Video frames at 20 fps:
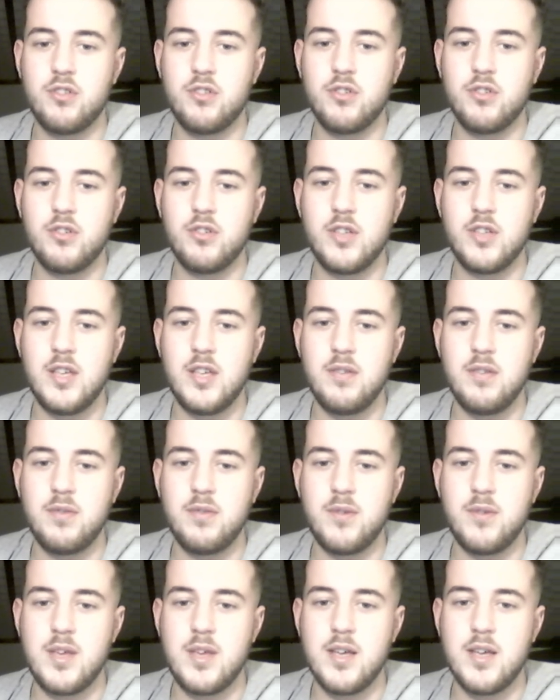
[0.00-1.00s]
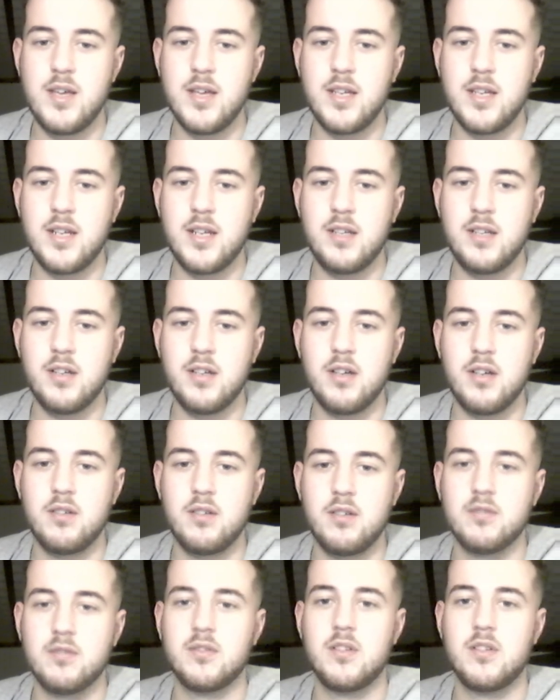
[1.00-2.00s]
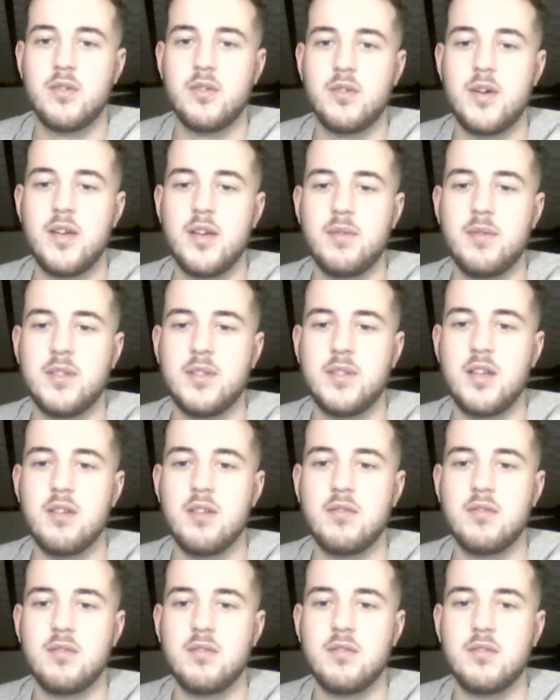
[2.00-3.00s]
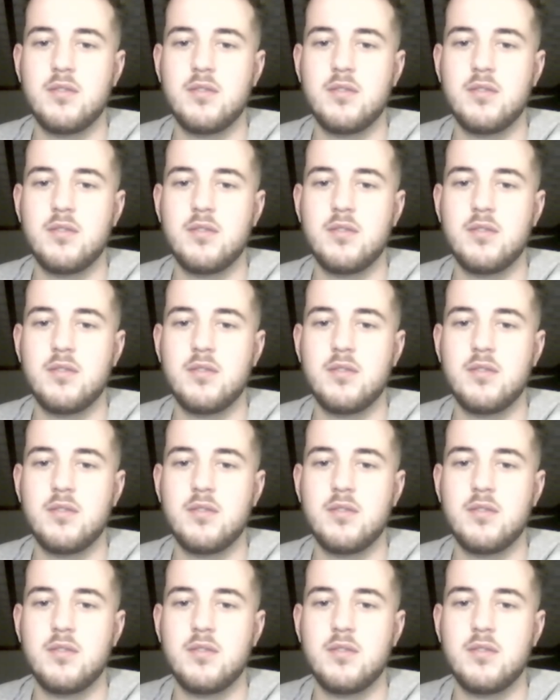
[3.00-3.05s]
to e3 and then. Wait, we don't.